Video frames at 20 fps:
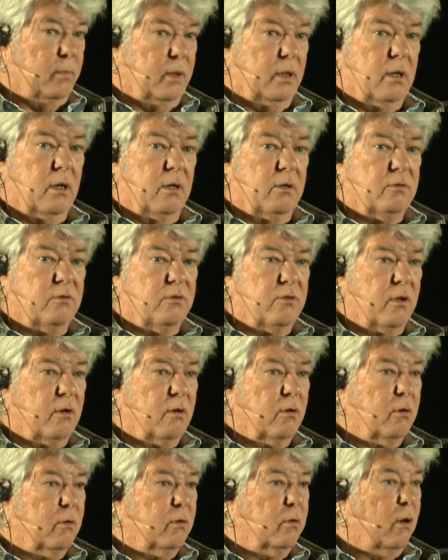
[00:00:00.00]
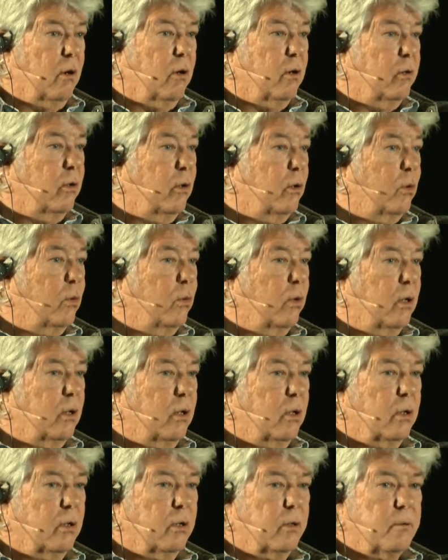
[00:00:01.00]
because there are
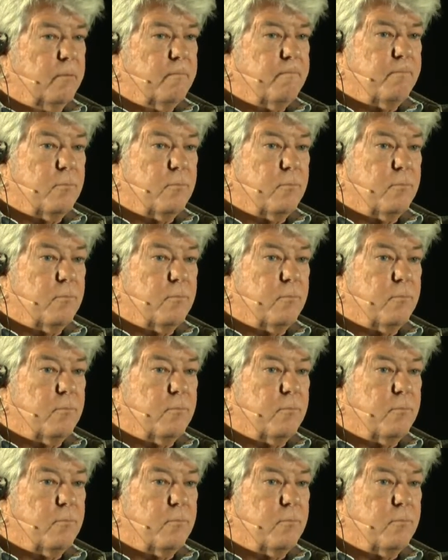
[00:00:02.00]
no